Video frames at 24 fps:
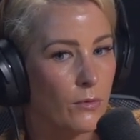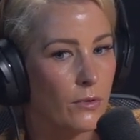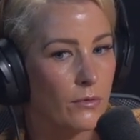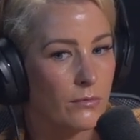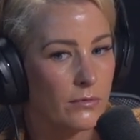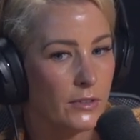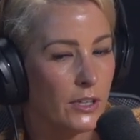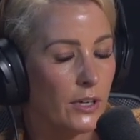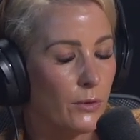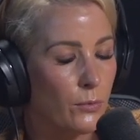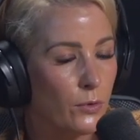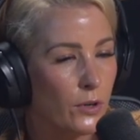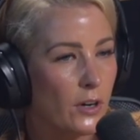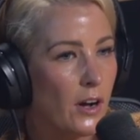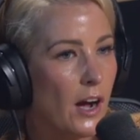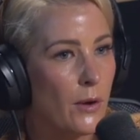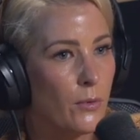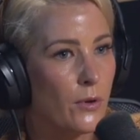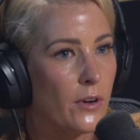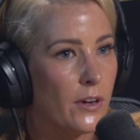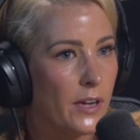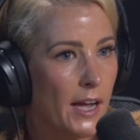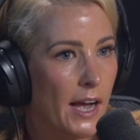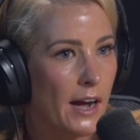you know, what I
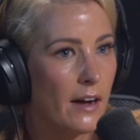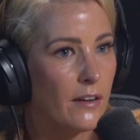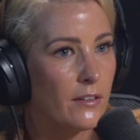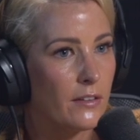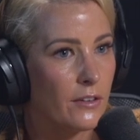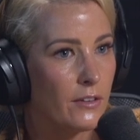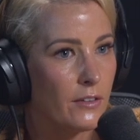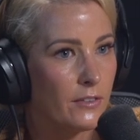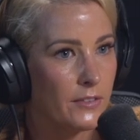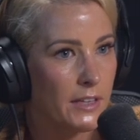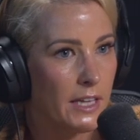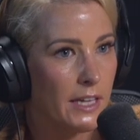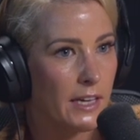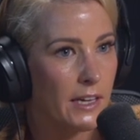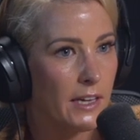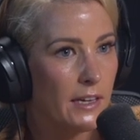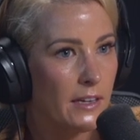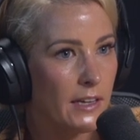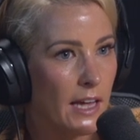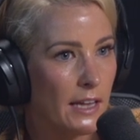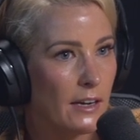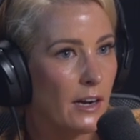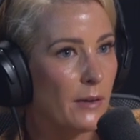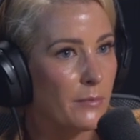want out
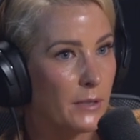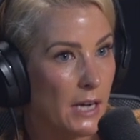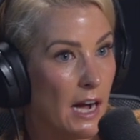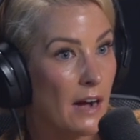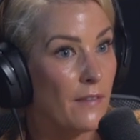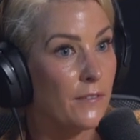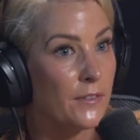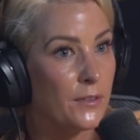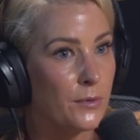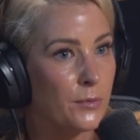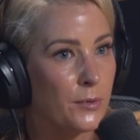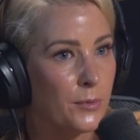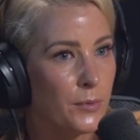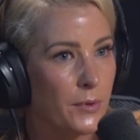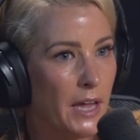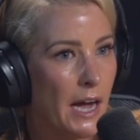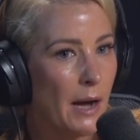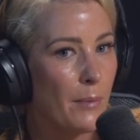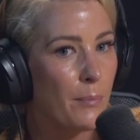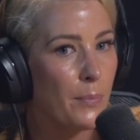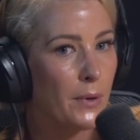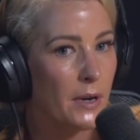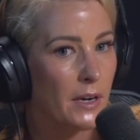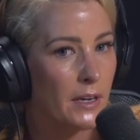there, and I'm comfortable with
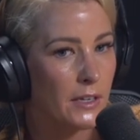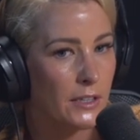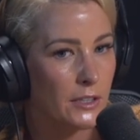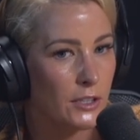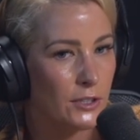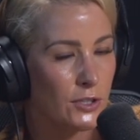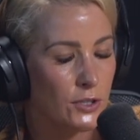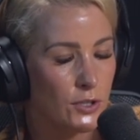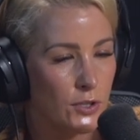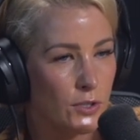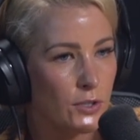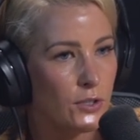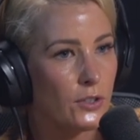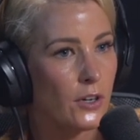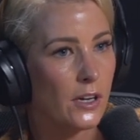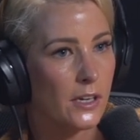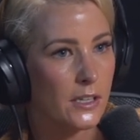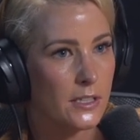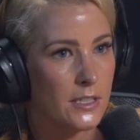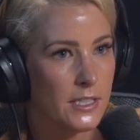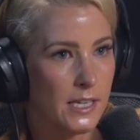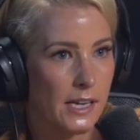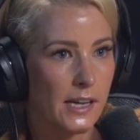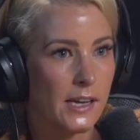that, but do
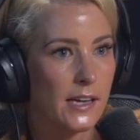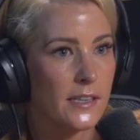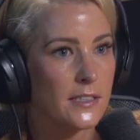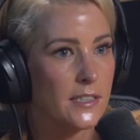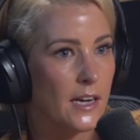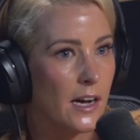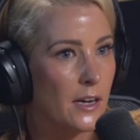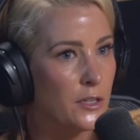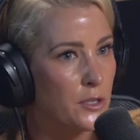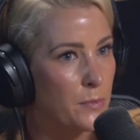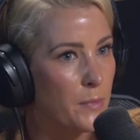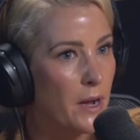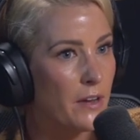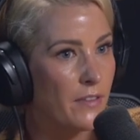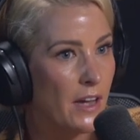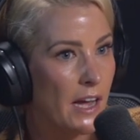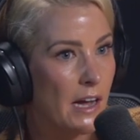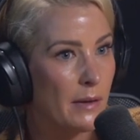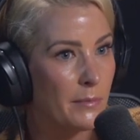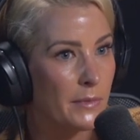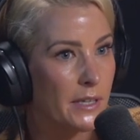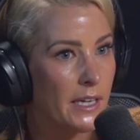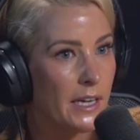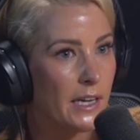not dare touch my
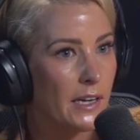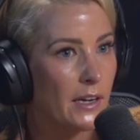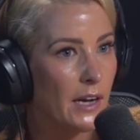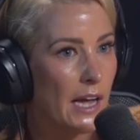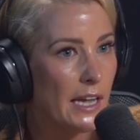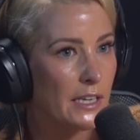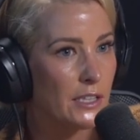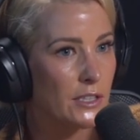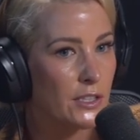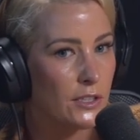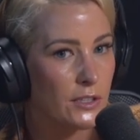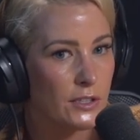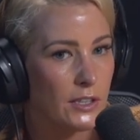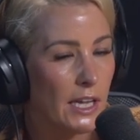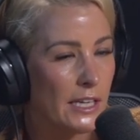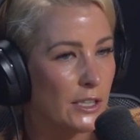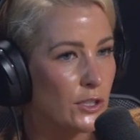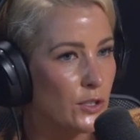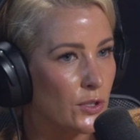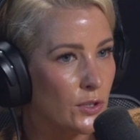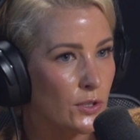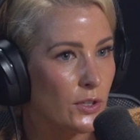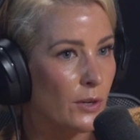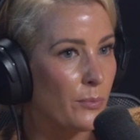family, and
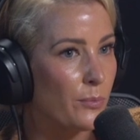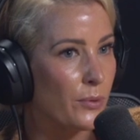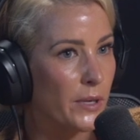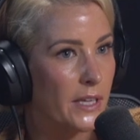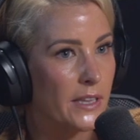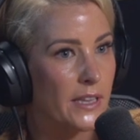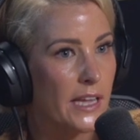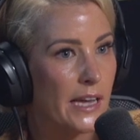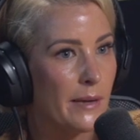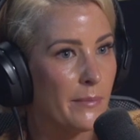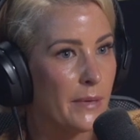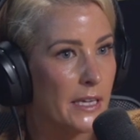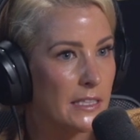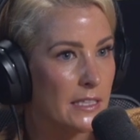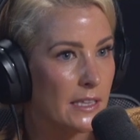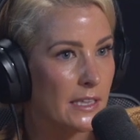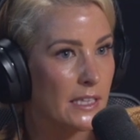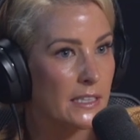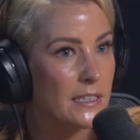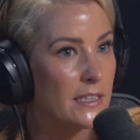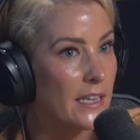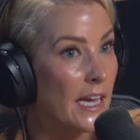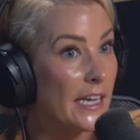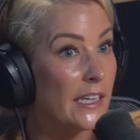like, do not bring them into
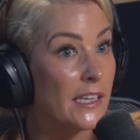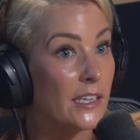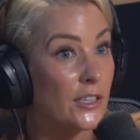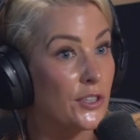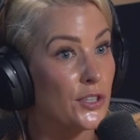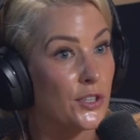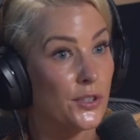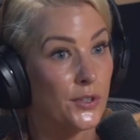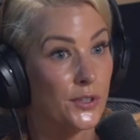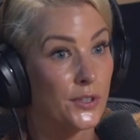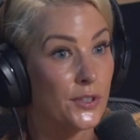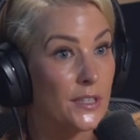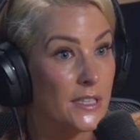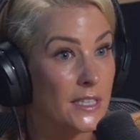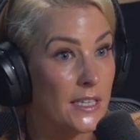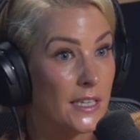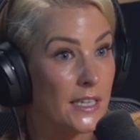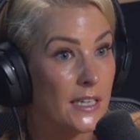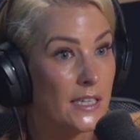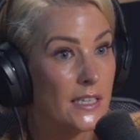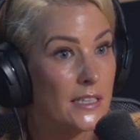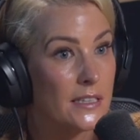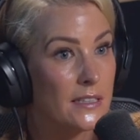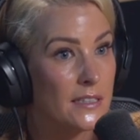this. They didn't choose
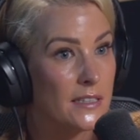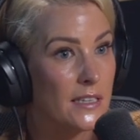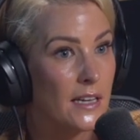this.